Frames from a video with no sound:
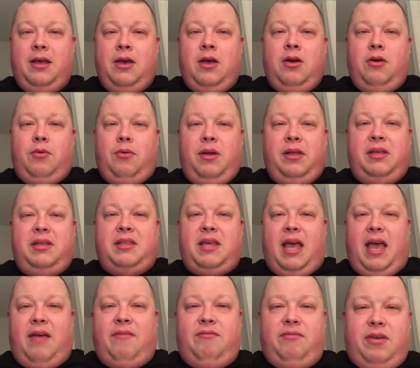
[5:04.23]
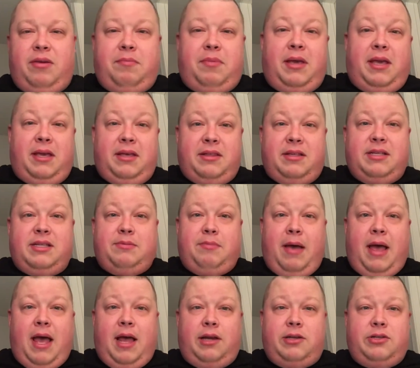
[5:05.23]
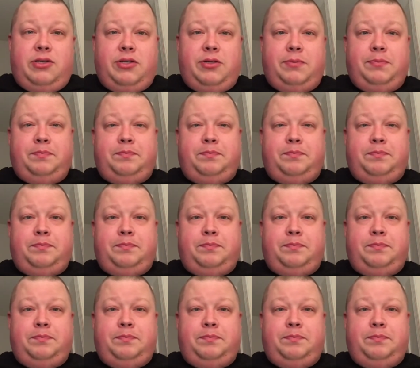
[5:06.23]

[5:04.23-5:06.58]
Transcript: Really the MVP of this match.